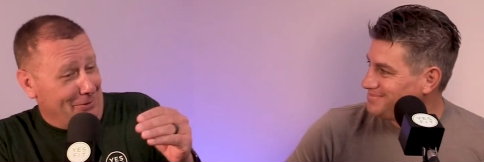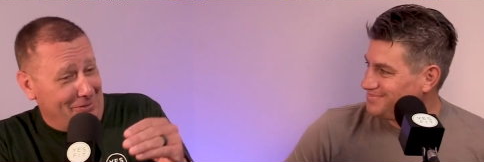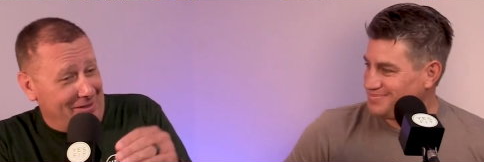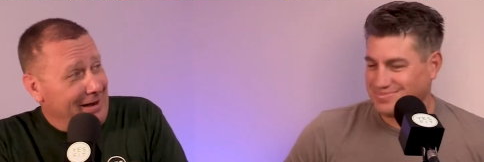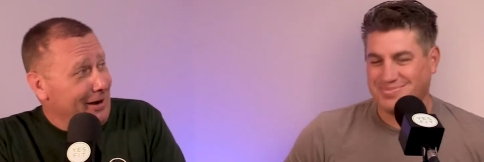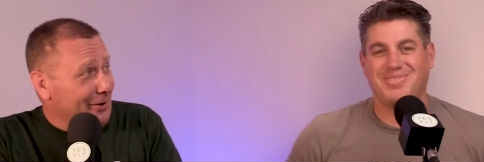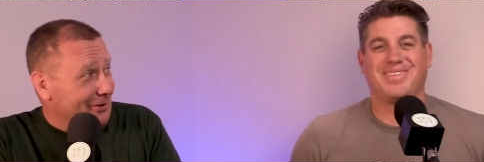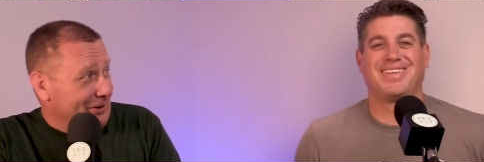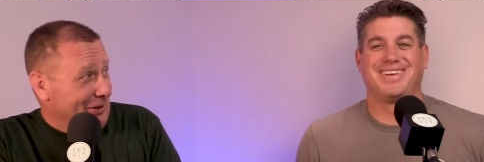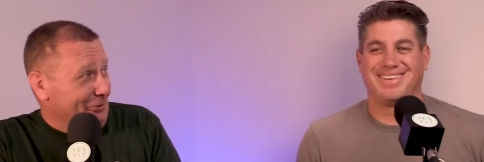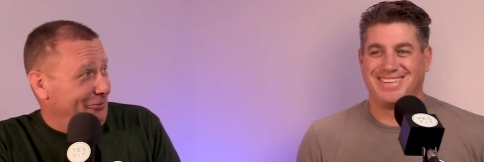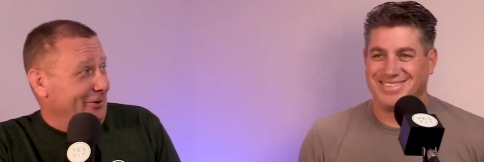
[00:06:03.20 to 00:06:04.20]
Speaker 1: on there,
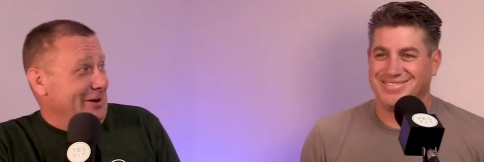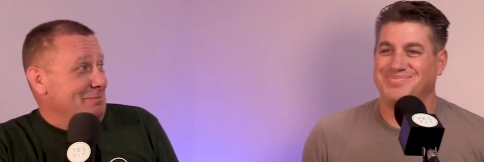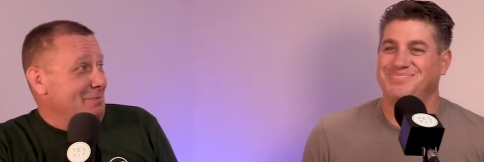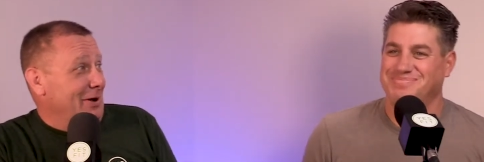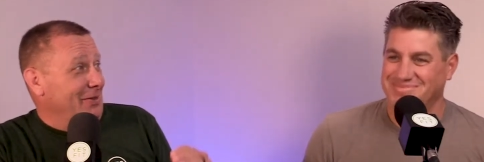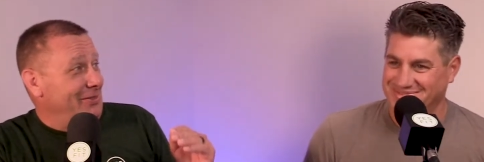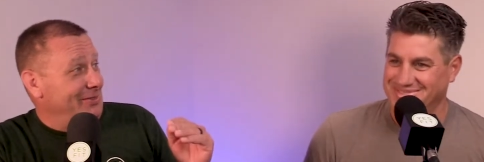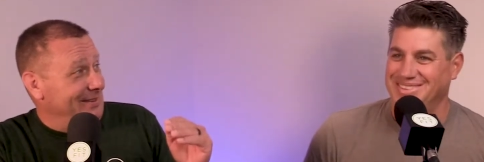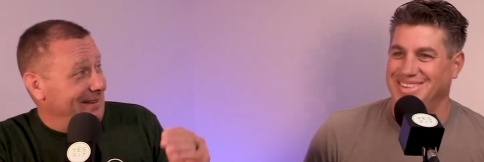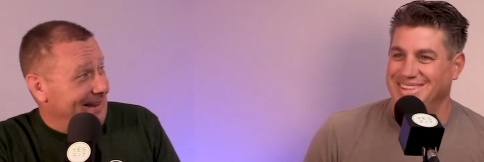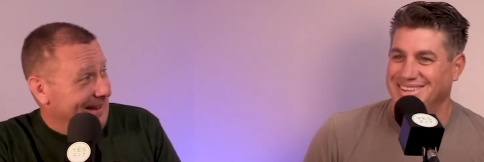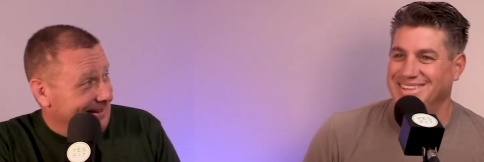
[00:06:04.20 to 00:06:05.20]
get a free
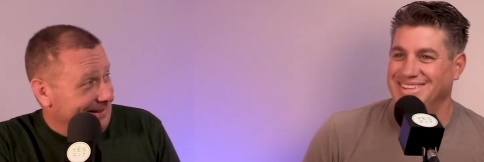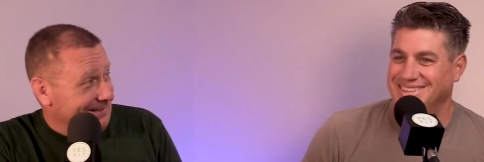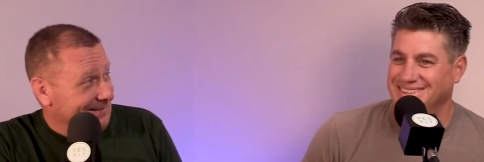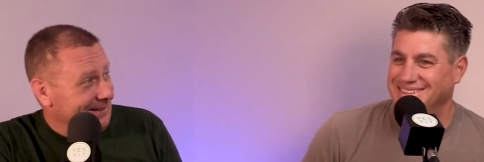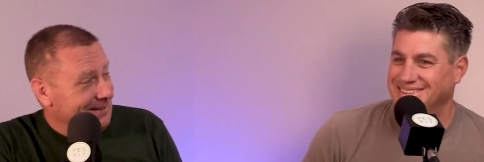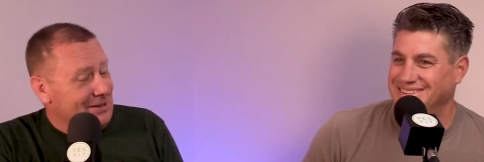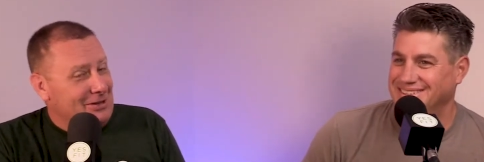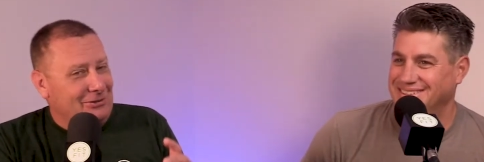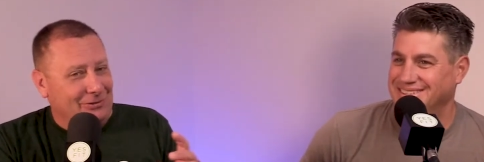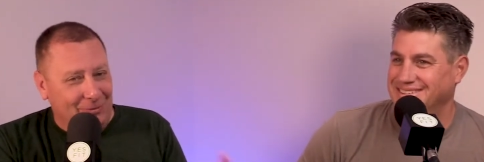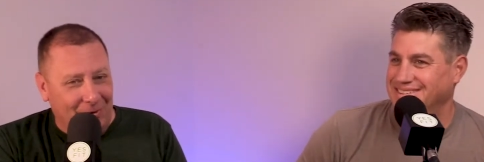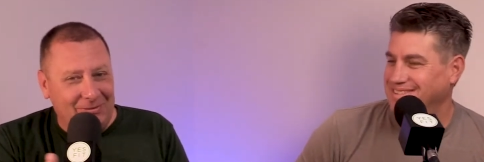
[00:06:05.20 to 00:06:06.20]
month. And
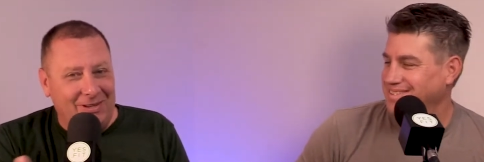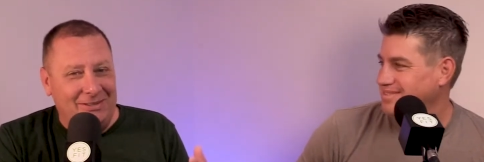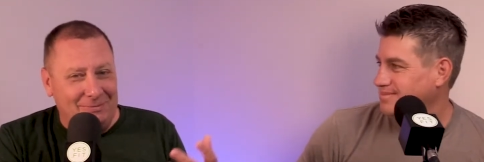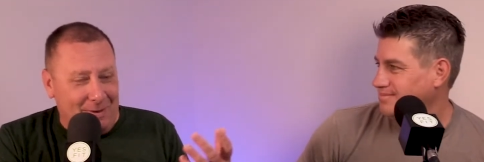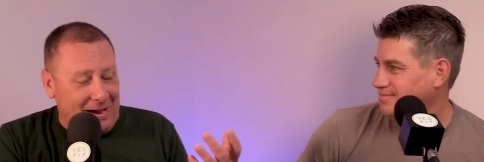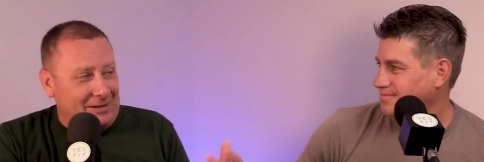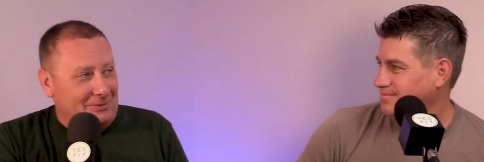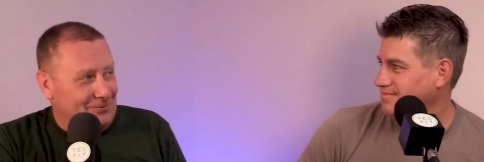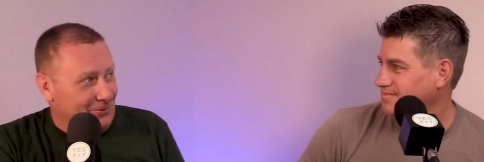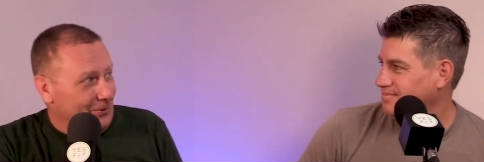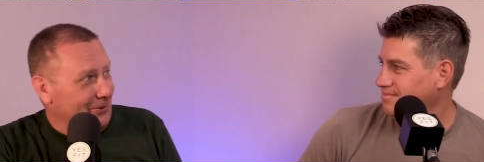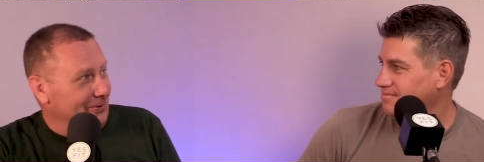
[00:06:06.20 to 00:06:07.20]
she rotates back and
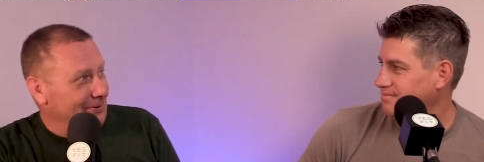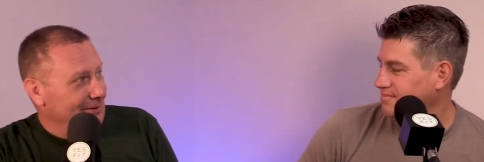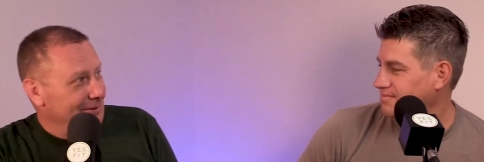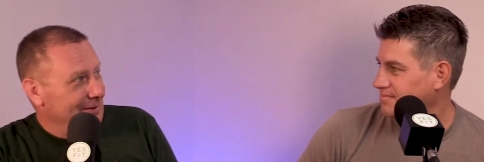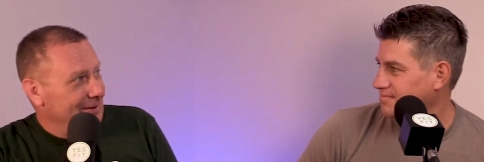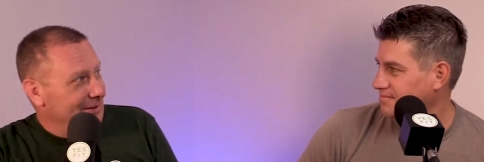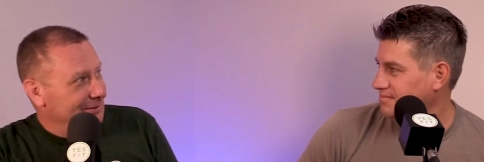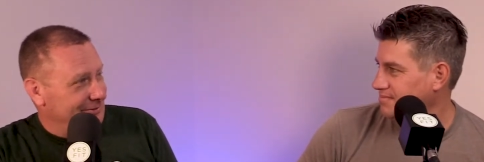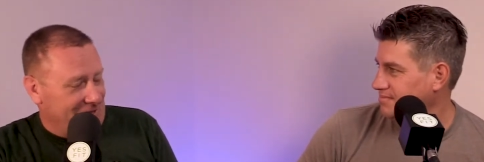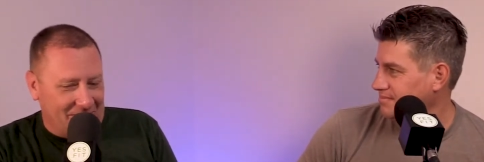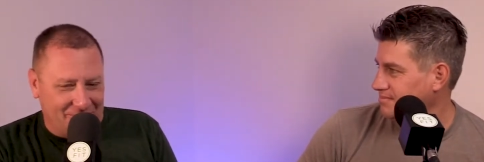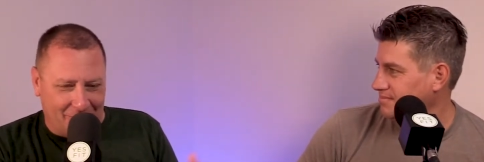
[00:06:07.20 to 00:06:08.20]
forth,
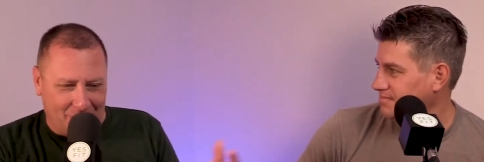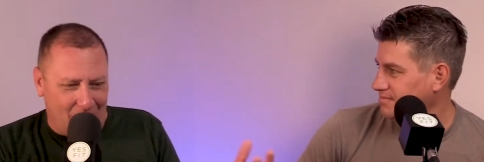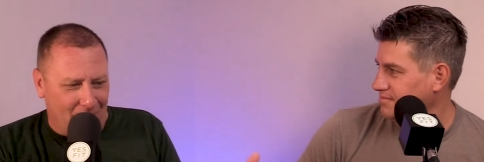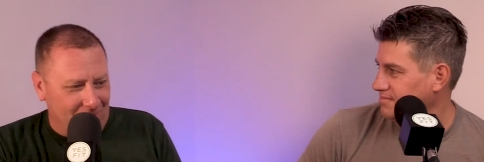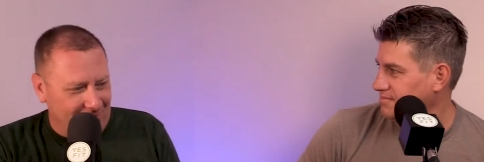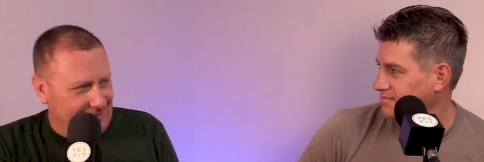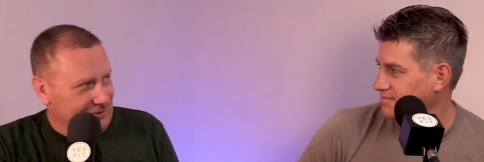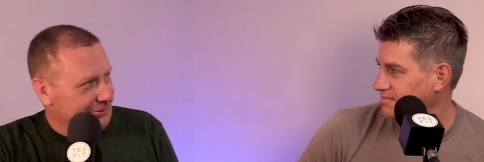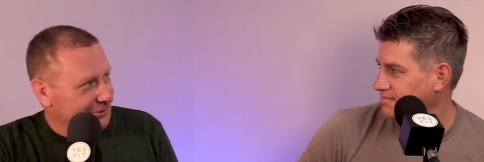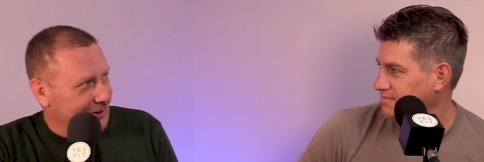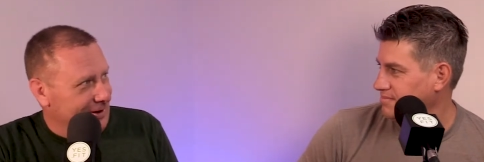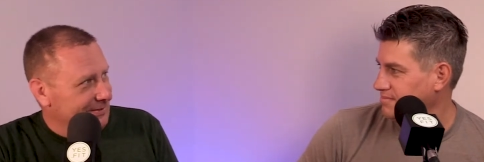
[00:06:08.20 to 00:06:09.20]
saves up all of
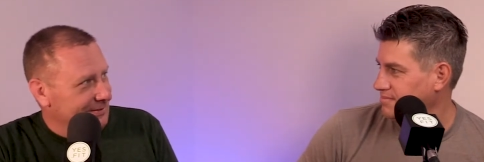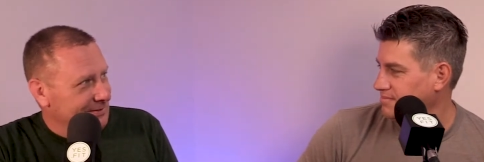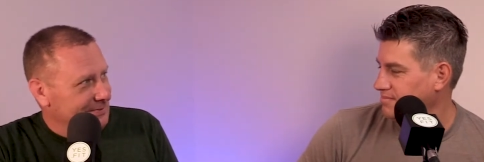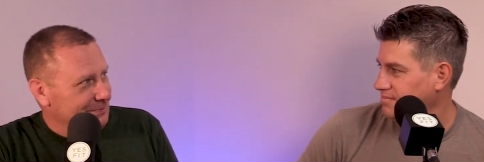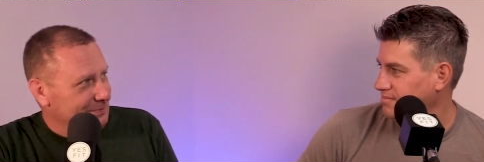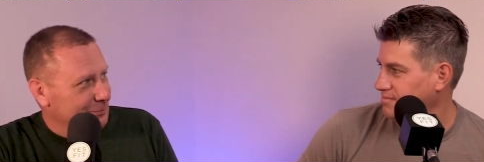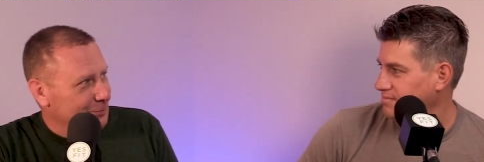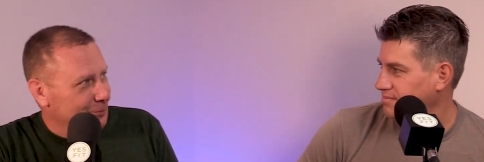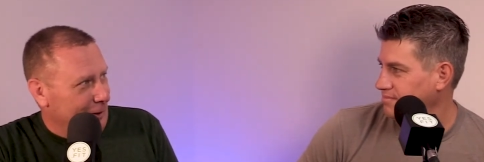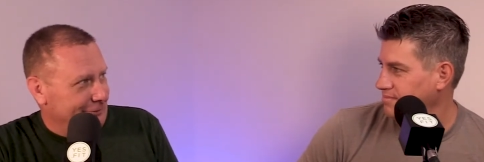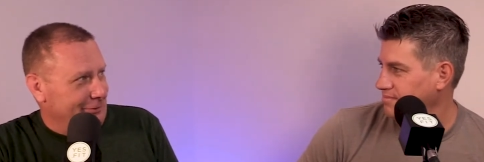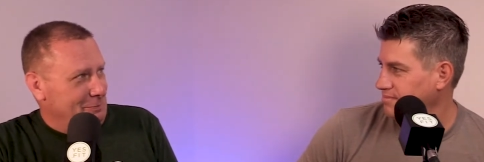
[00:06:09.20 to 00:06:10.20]
these crazy
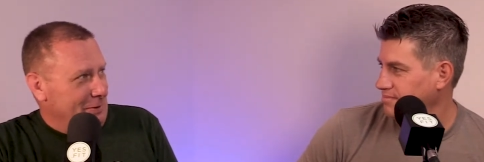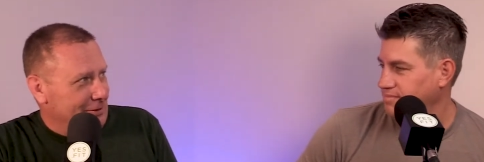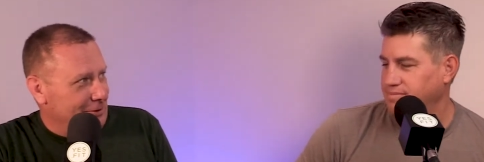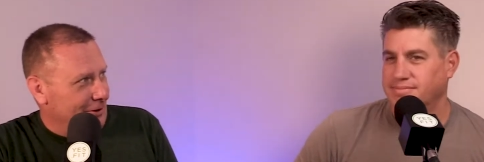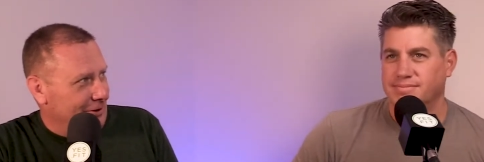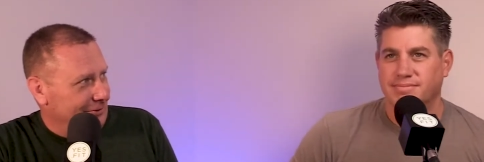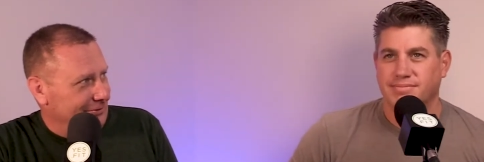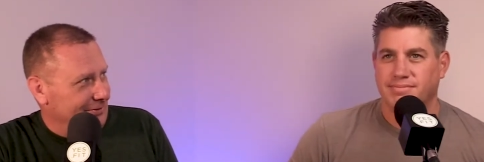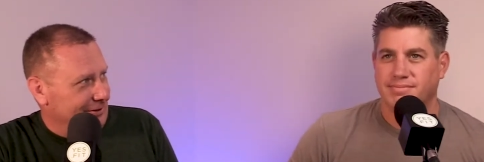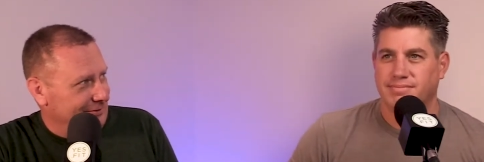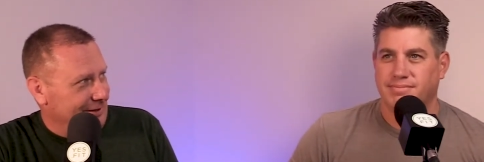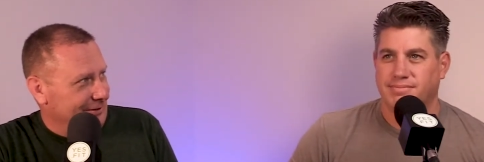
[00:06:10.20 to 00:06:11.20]
recipe
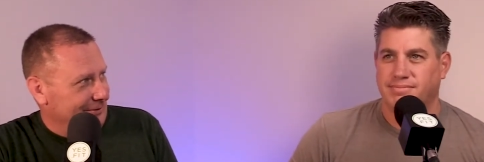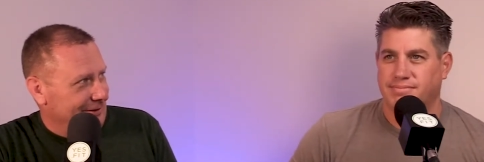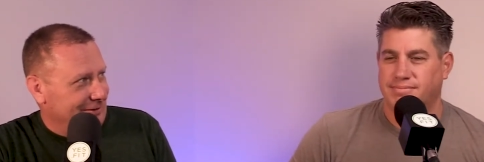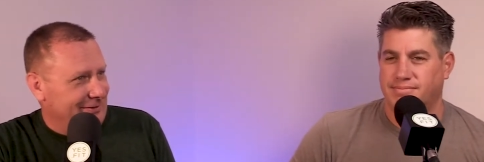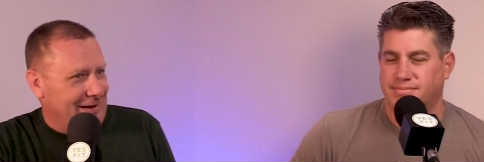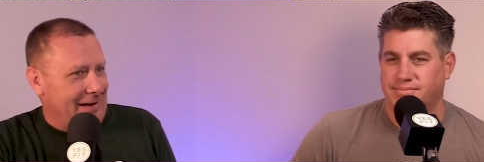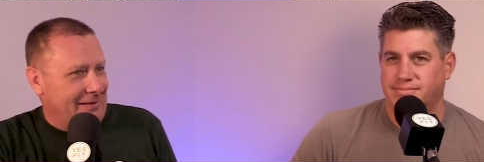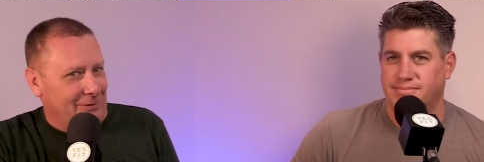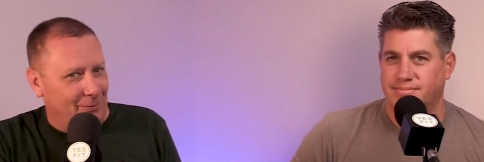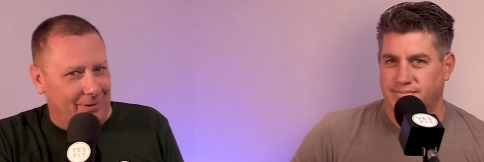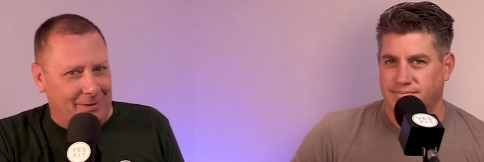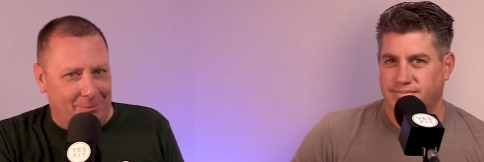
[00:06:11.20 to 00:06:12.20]
cards that tell her
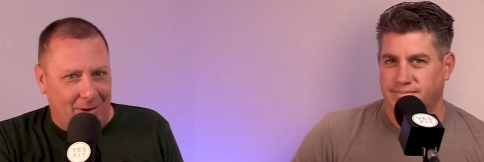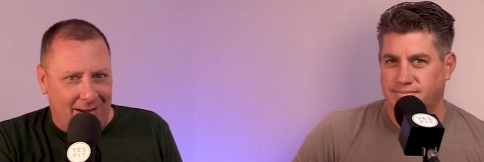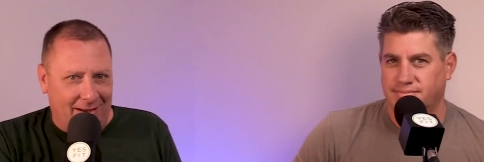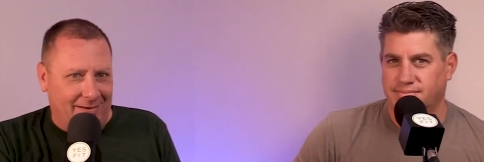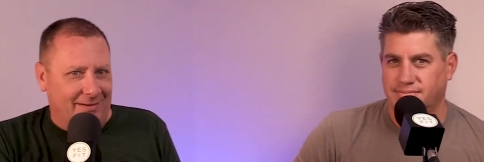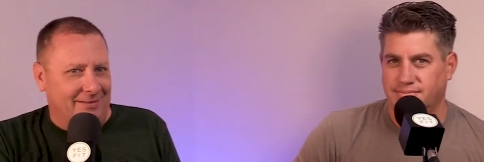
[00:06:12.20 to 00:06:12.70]
exactly what to buy and